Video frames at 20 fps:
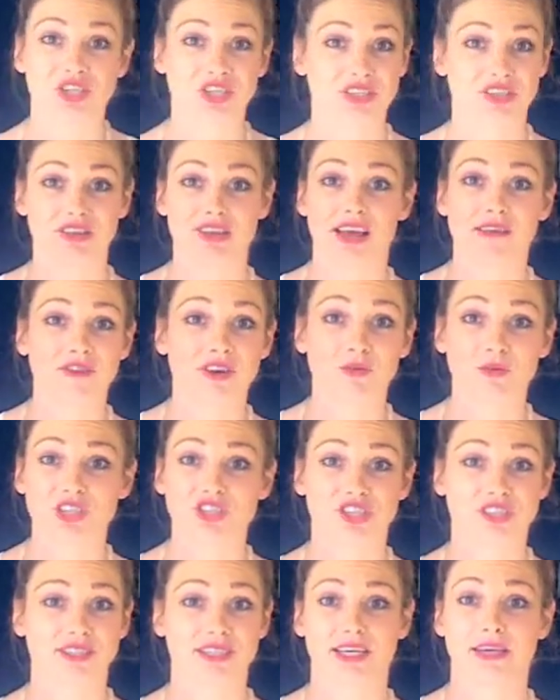is 11,
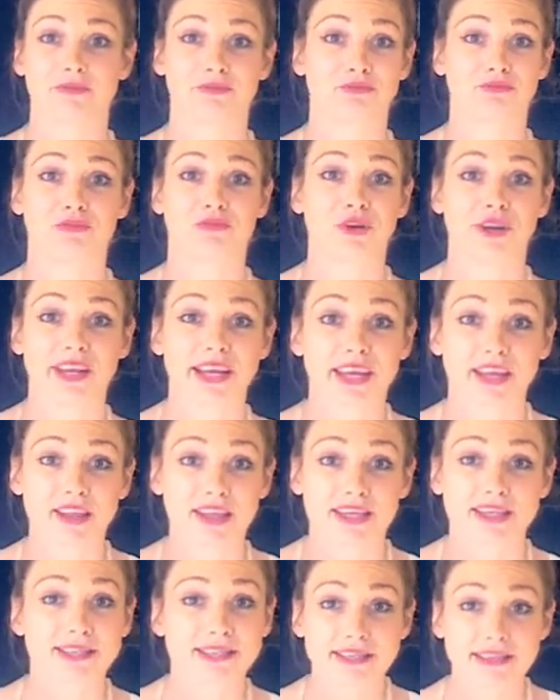which is like
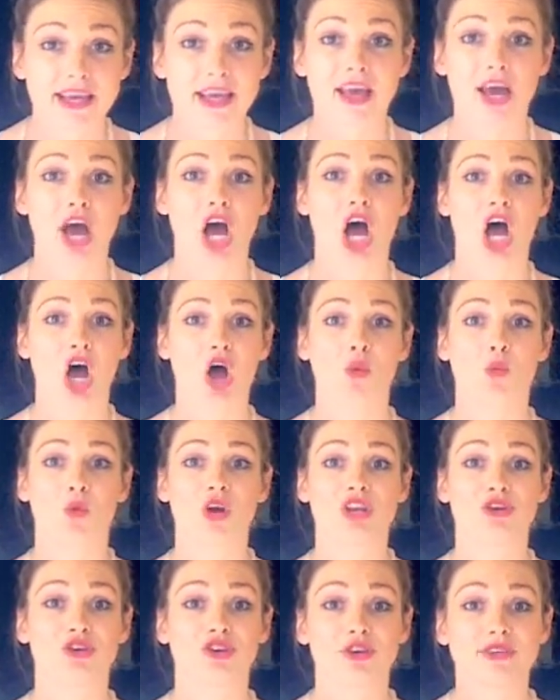ridiculous. Um,
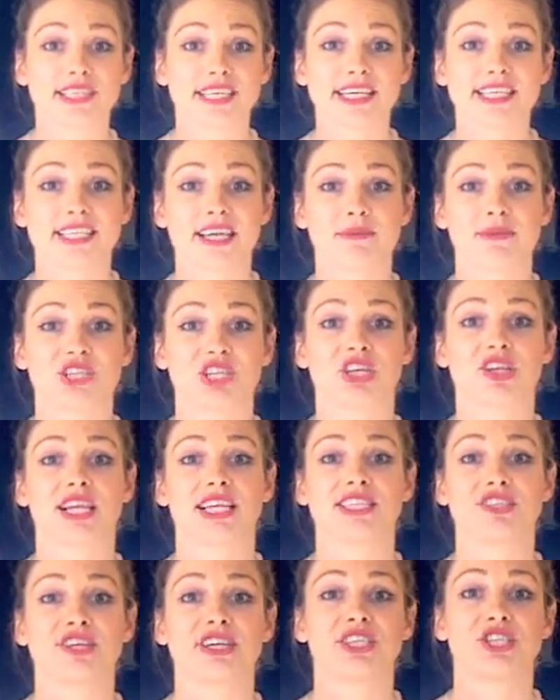when you're using a damaging
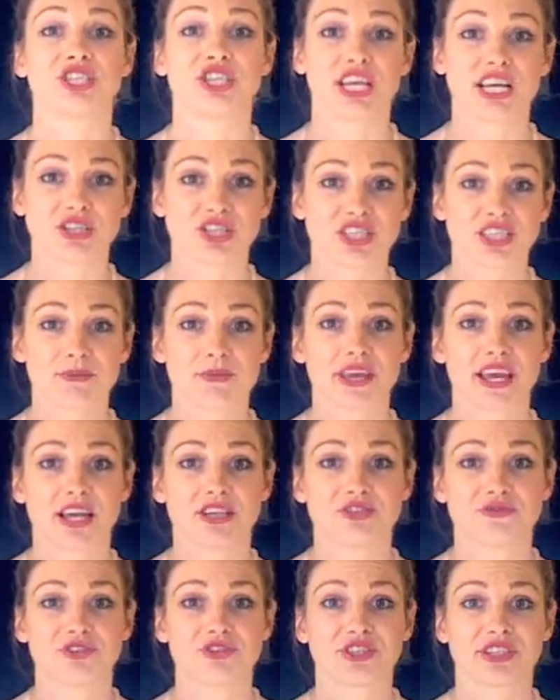cleanser, it changes the
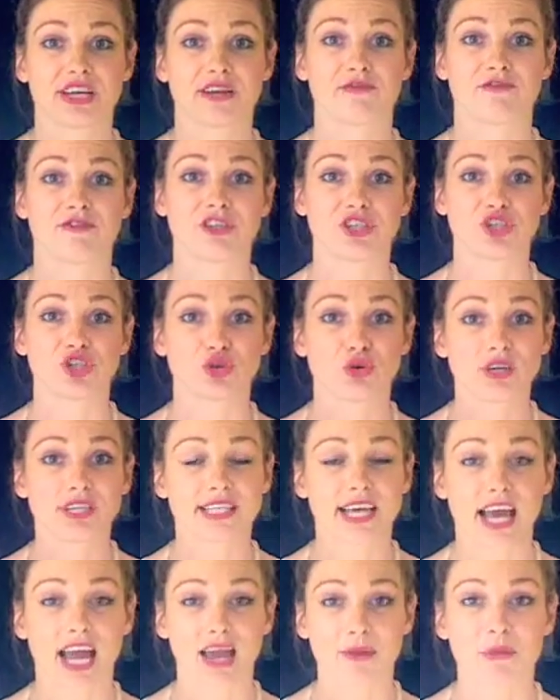pH of your skin for a short
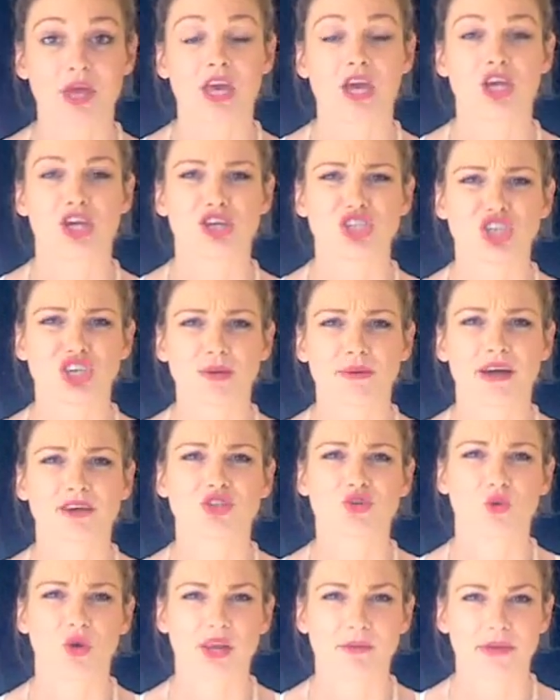time, usually about
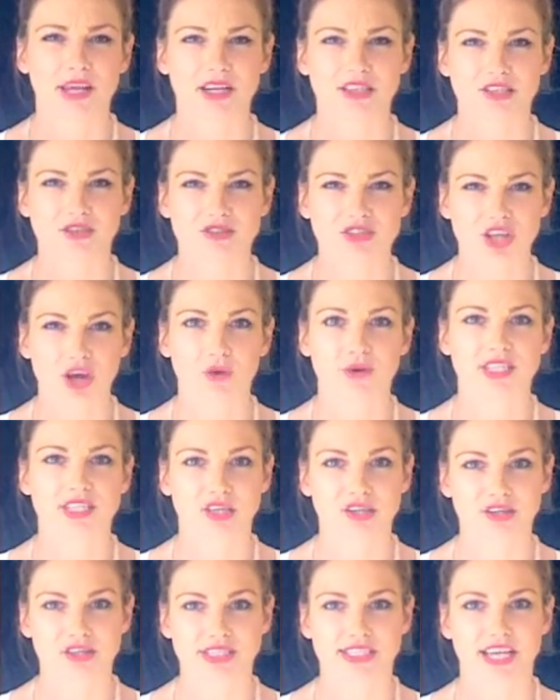20 minutes or so
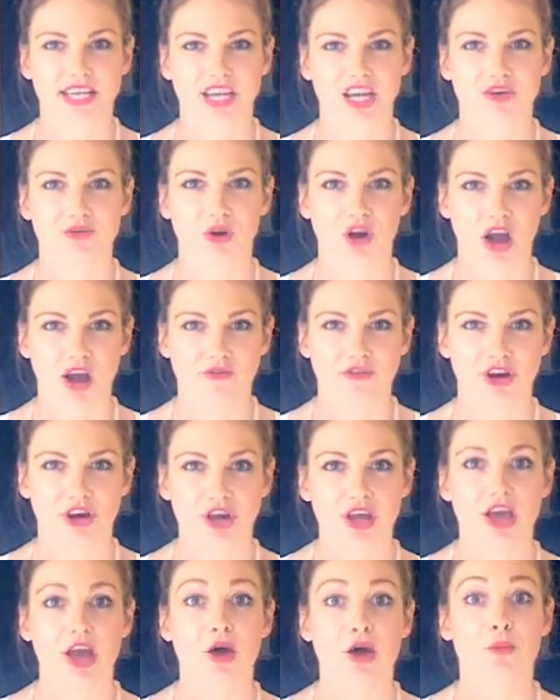until your skin can recover.
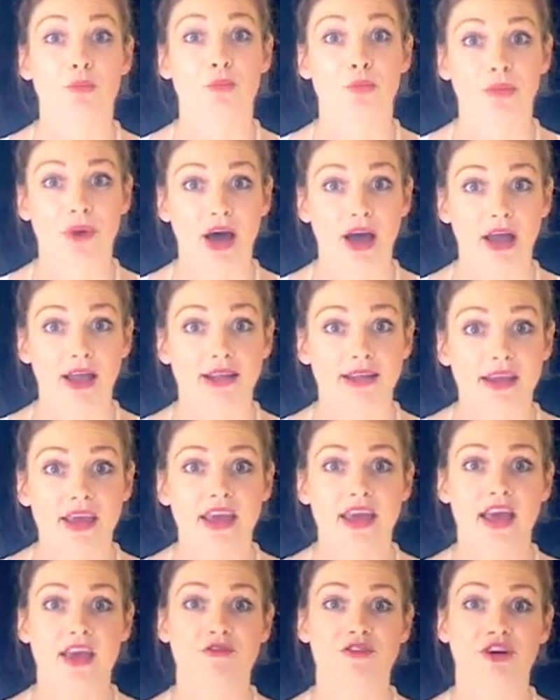But
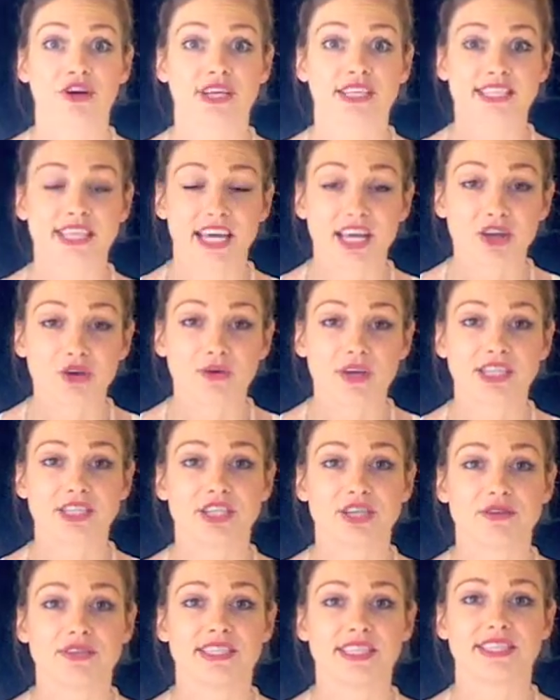if you're continuing to
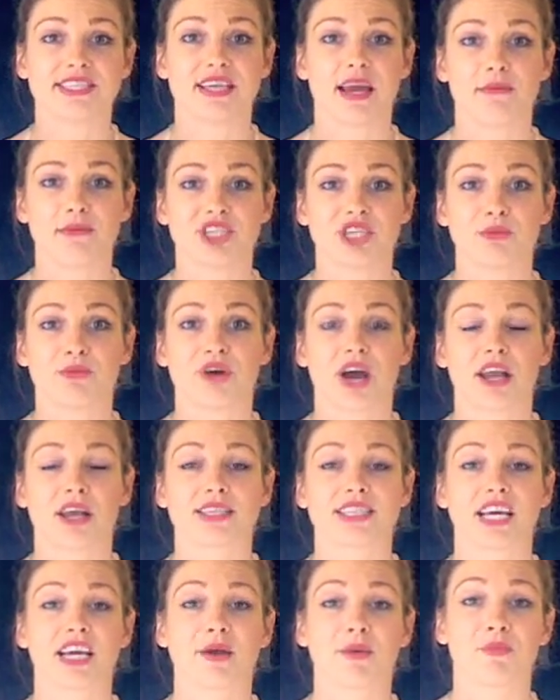use these damaging products,
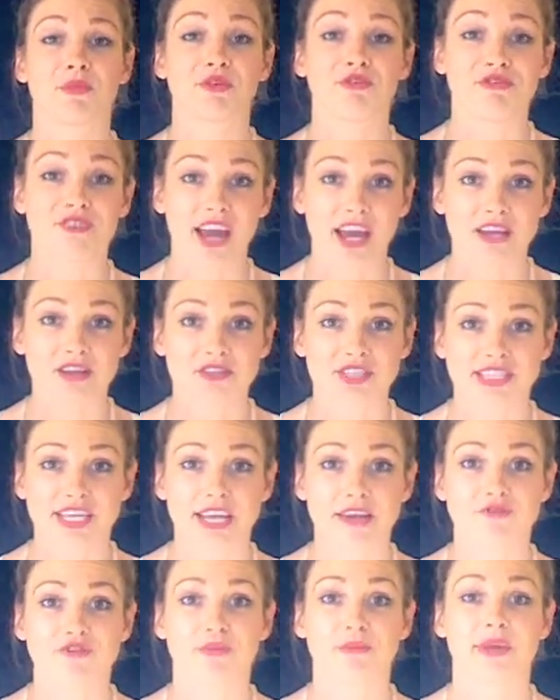it can prevent your
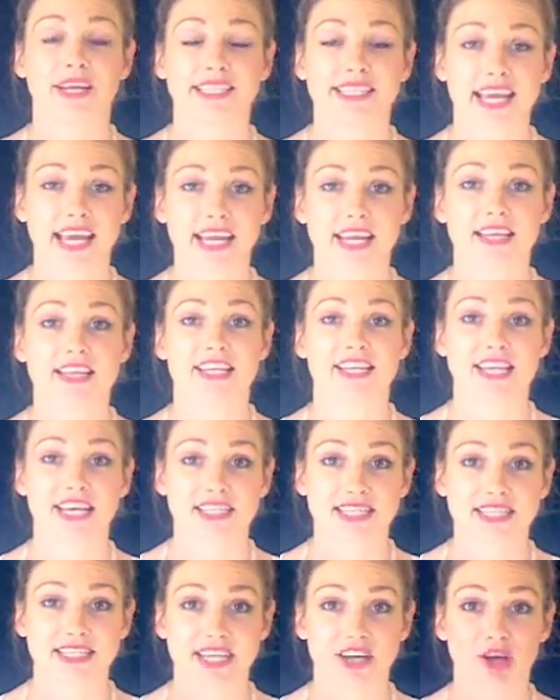skin from maintaining the
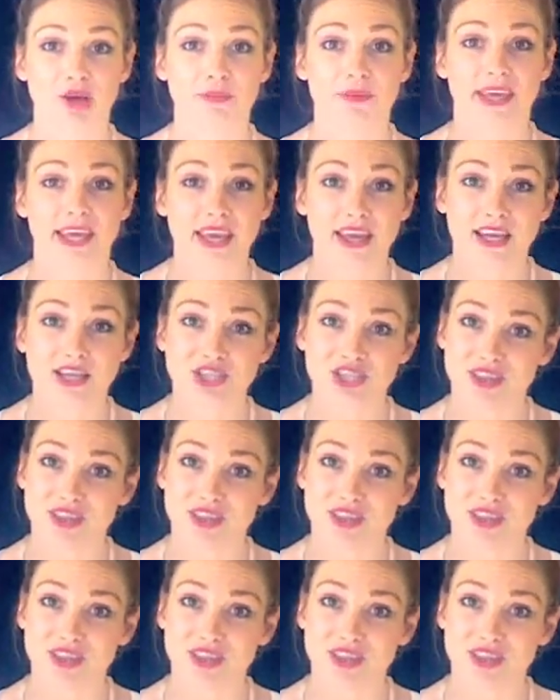necessary pH